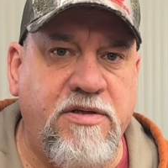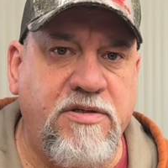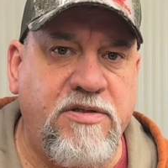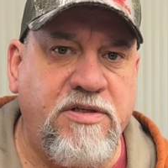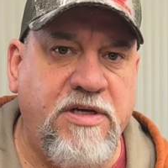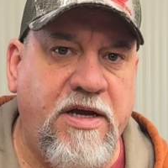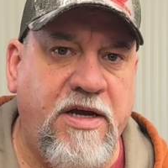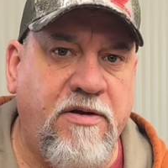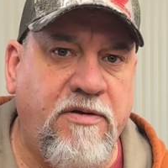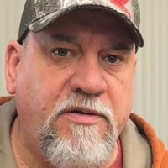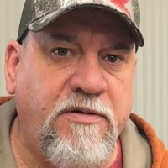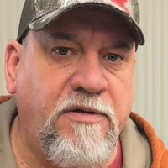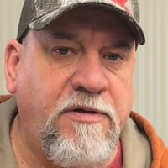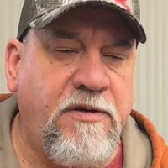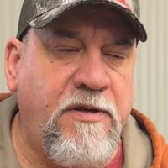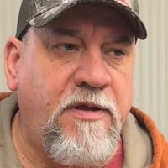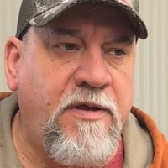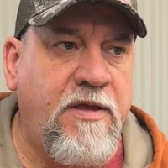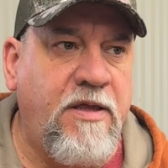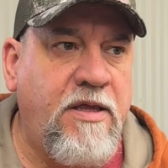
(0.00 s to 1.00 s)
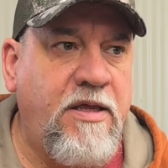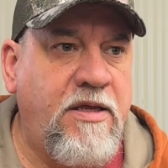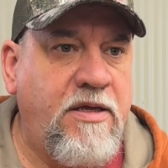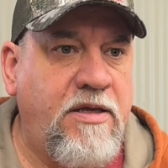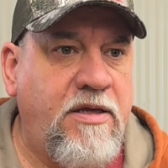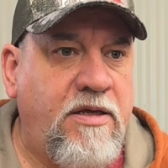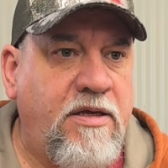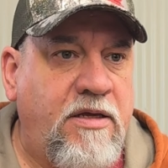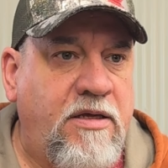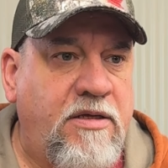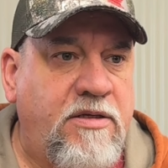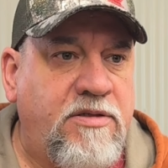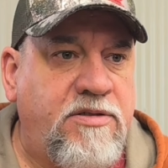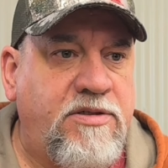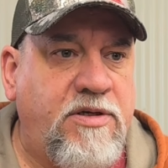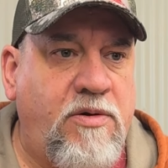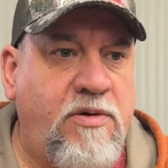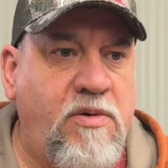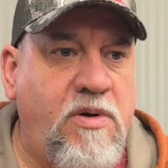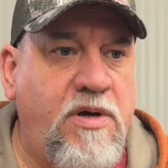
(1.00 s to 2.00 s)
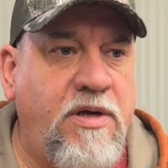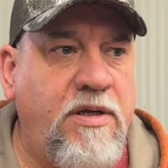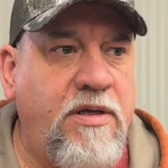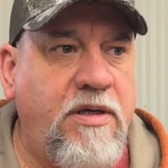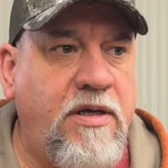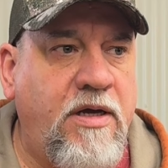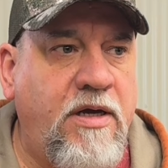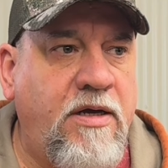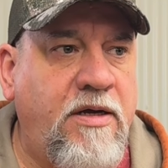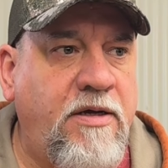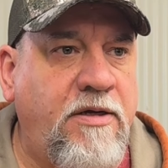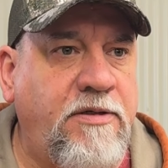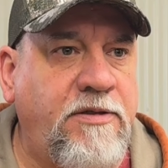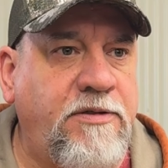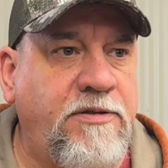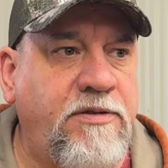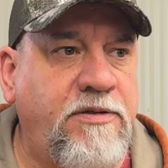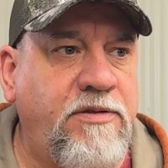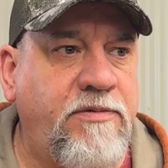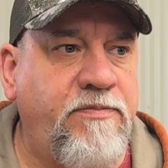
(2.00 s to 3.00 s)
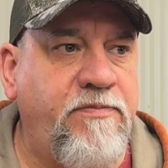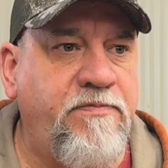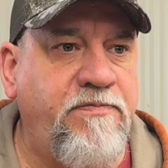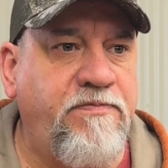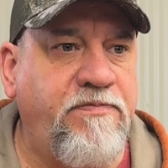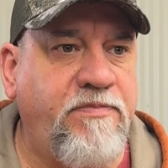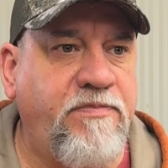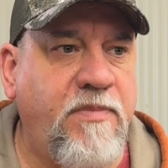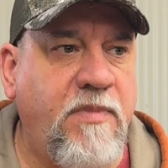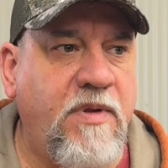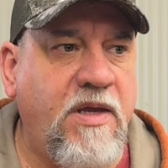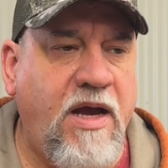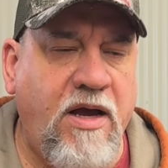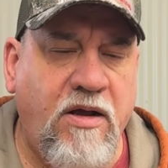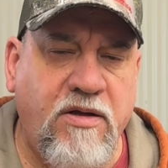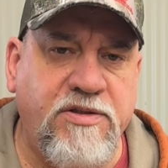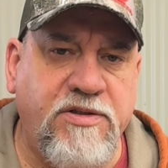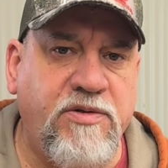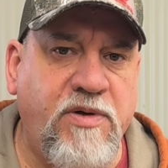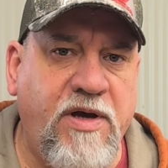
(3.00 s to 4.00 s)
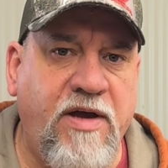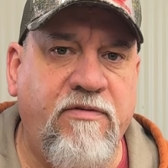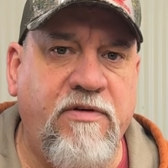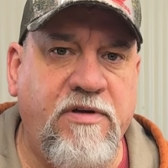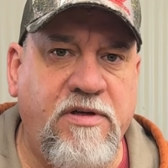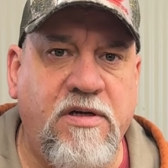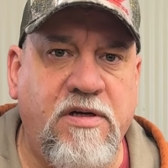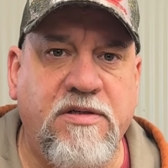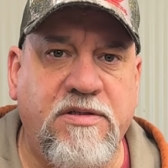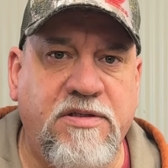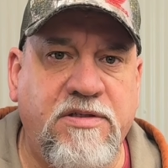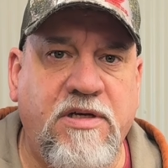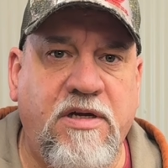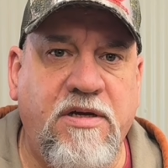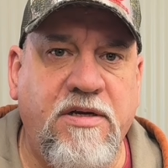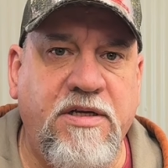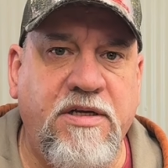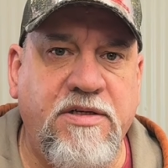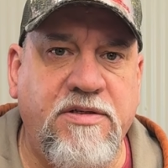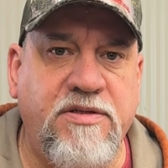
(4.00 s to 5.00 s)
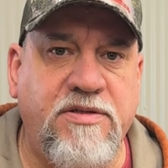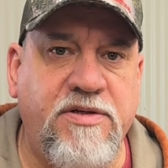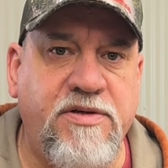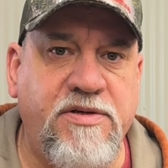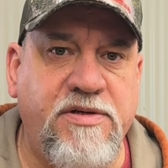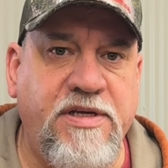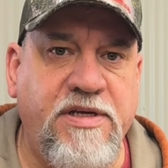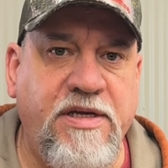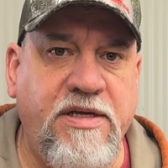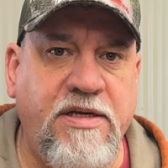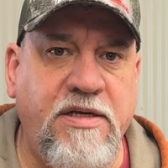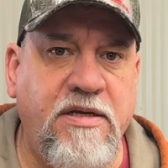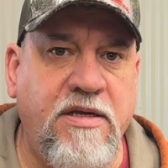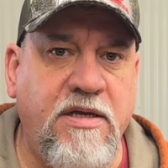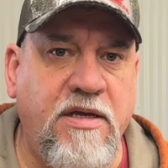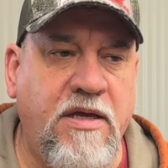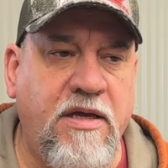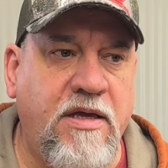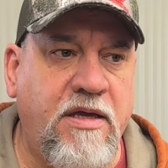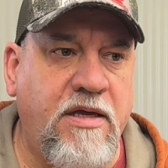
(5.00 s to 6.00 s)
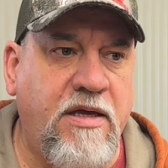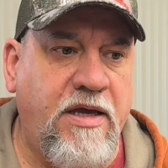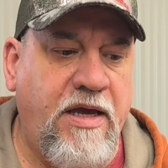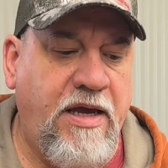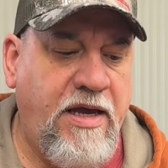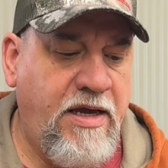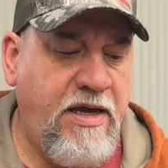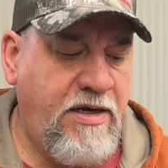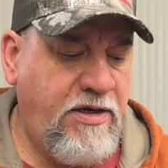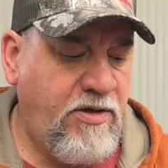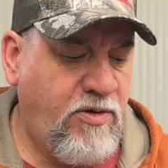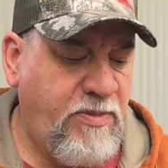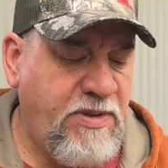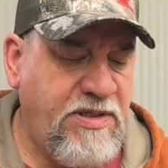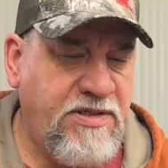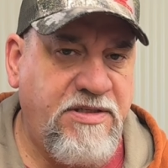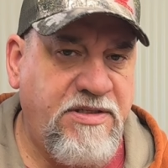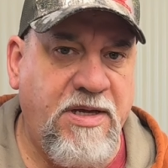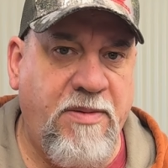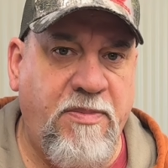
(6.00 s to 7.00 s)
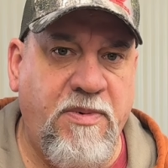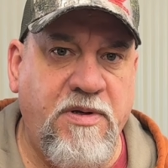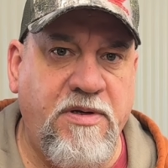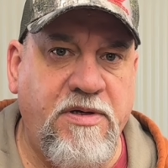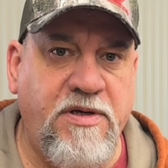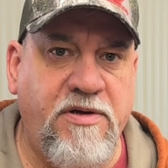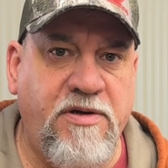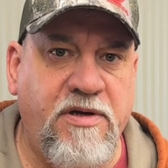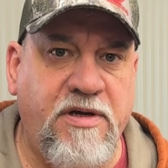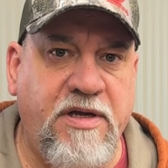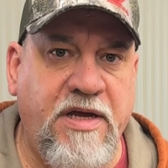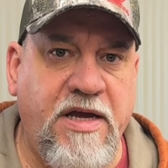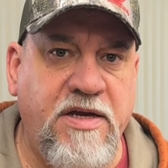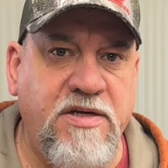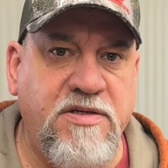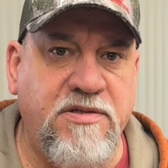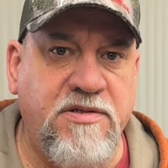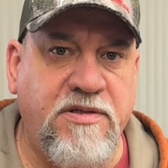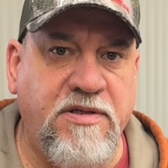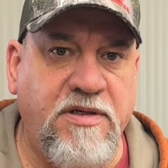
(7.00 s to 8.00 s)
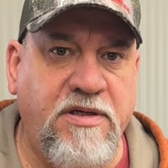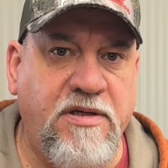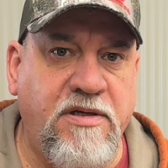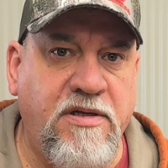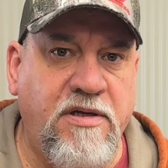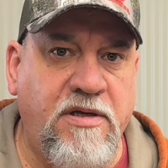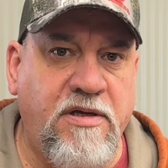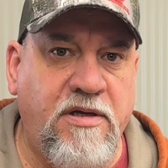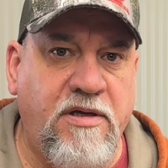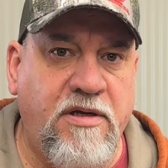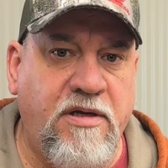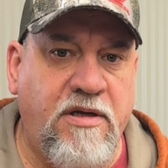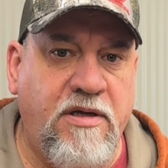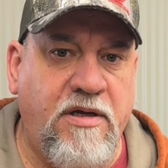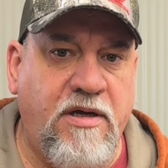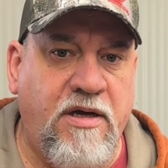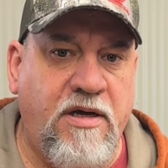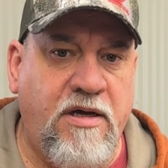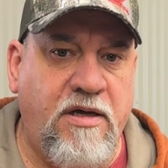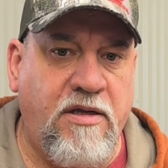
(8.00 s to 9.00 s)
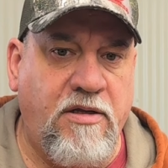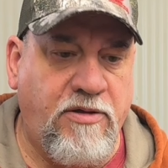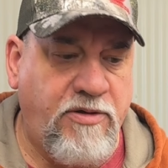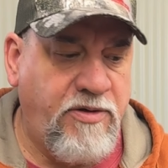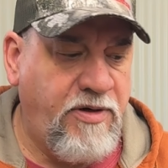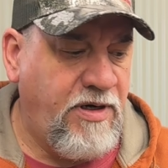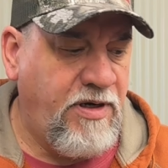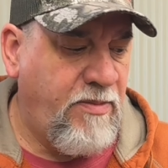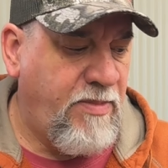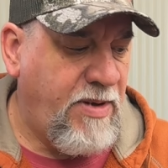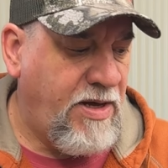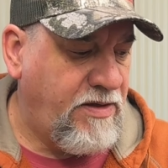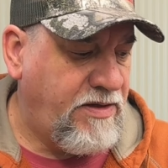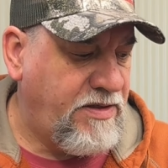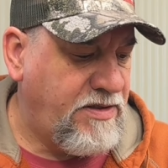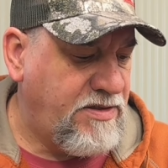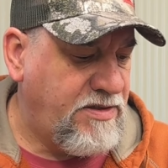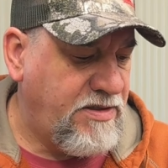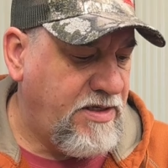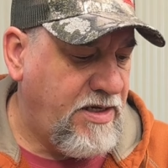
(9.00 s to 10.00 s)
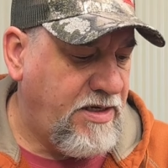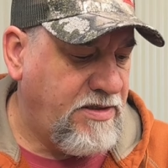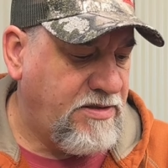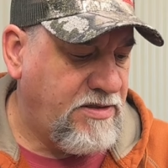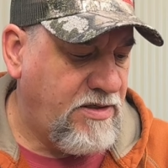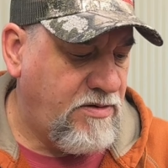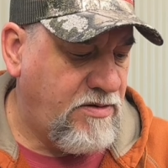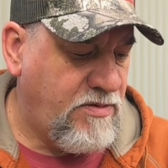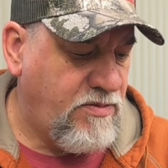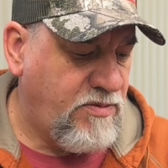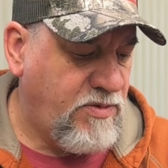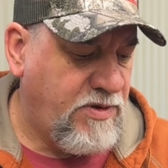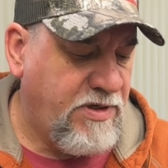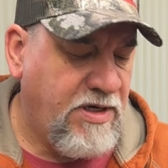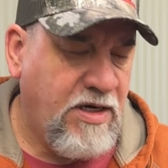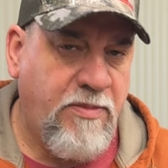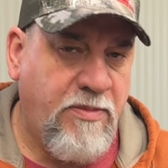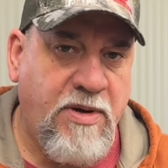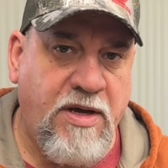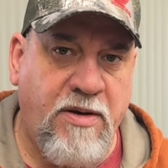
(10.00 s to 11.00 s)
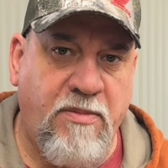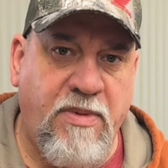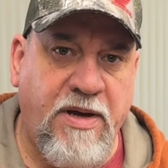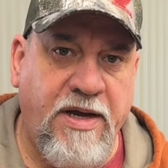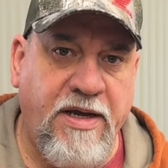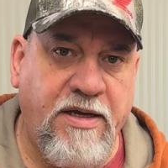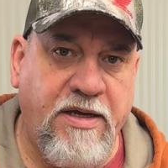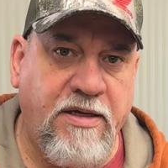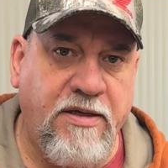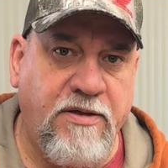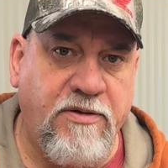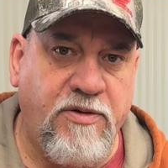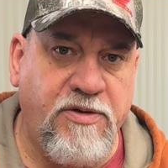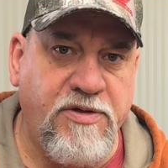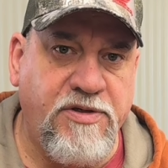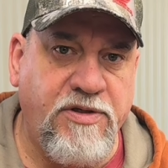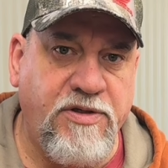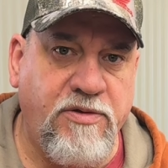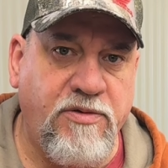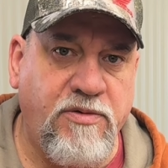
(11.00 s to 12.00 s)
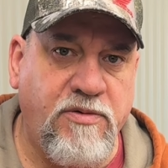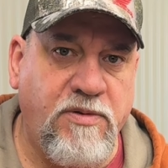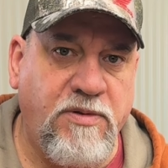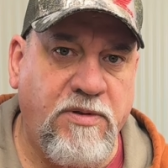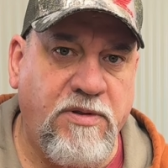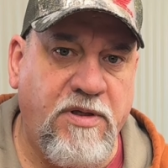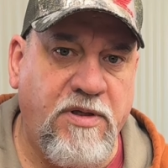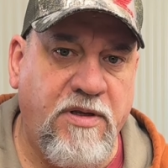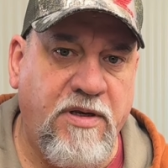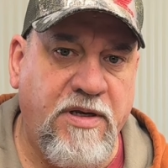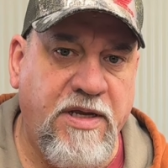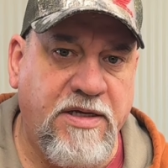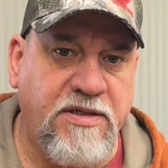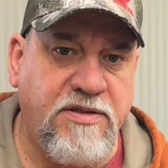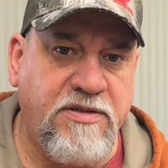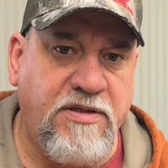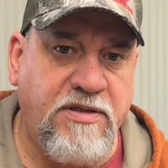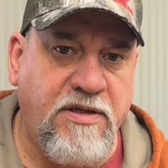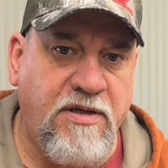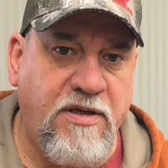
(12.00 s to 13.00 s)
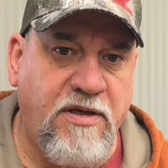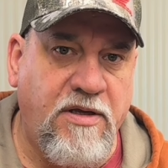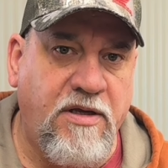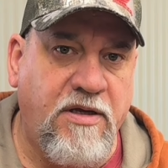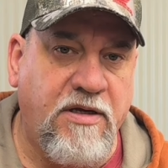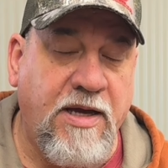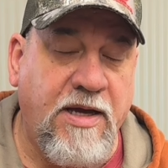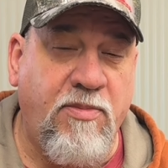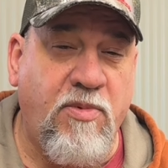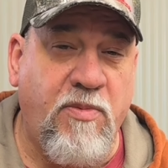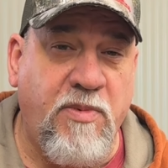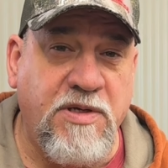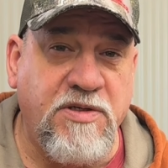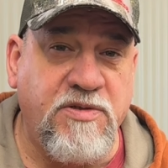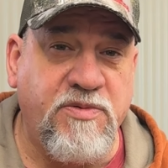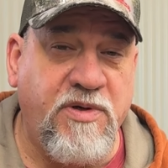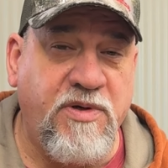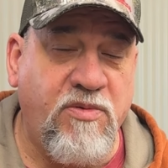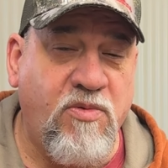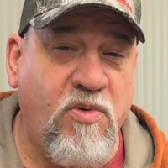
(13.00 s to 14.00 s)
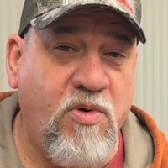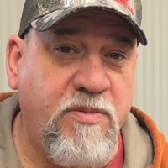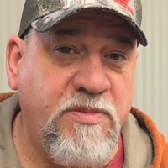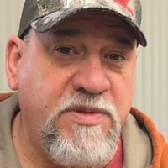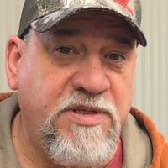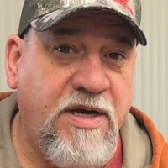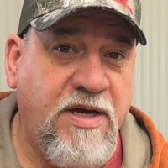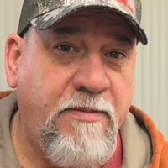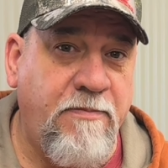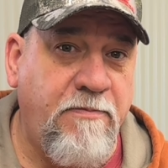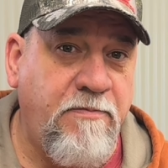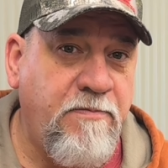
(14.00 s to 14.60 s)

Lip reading: this channel. So I also have a young son. He's 13, and he'll be stepping in here occasionally, learning about these things, and we'll get him on a bike or two in the next couple months when it warms up.